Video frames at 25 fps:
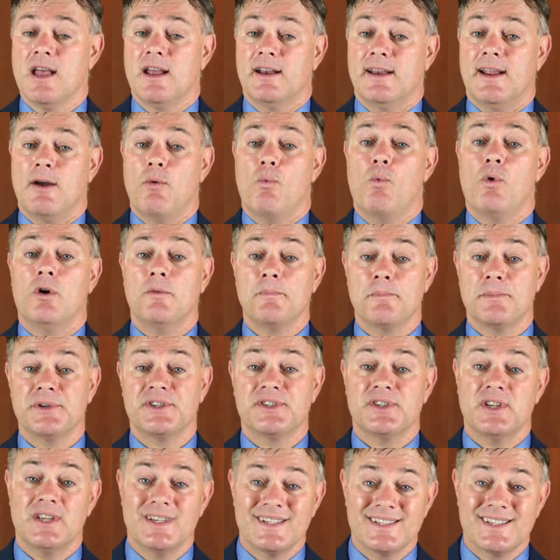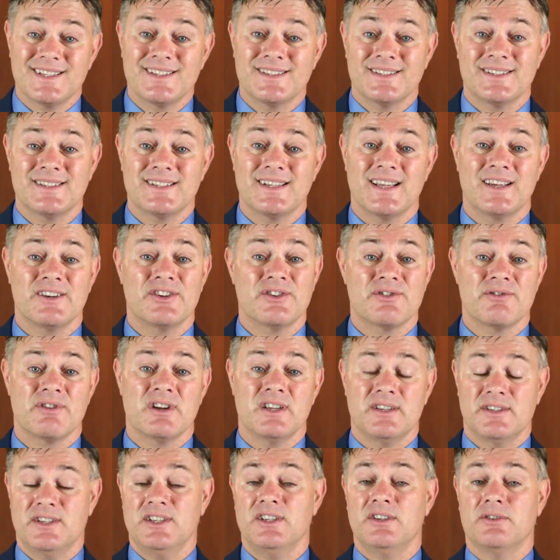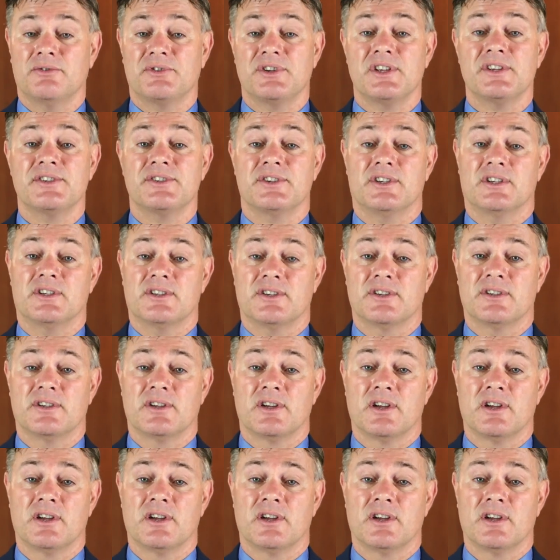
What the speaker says: Now, 1% doesn't sound a great deal, does it?